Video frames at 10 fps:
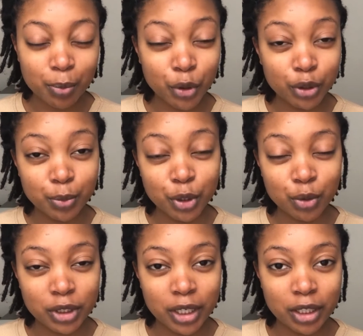going to be
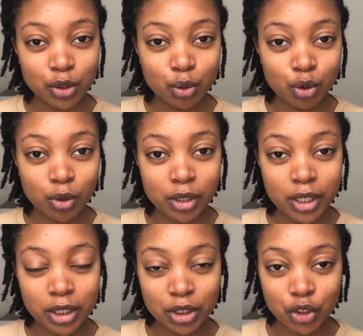using as usual
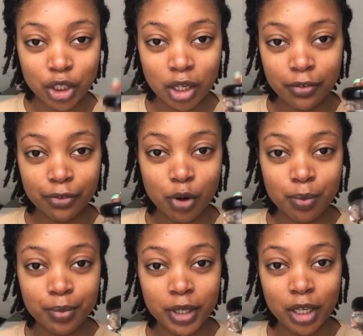this gel
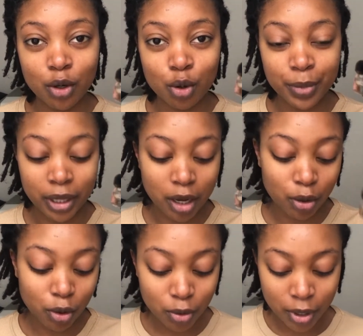from Kiko
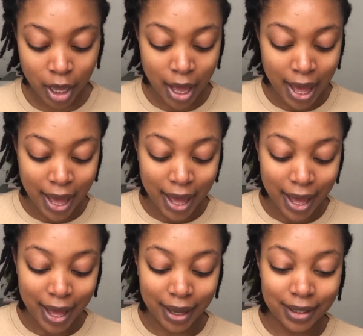Milano.
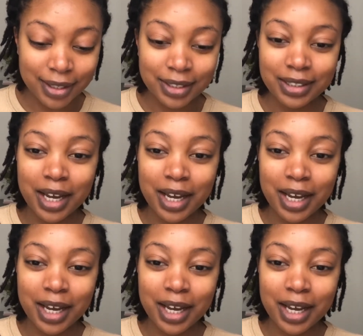And this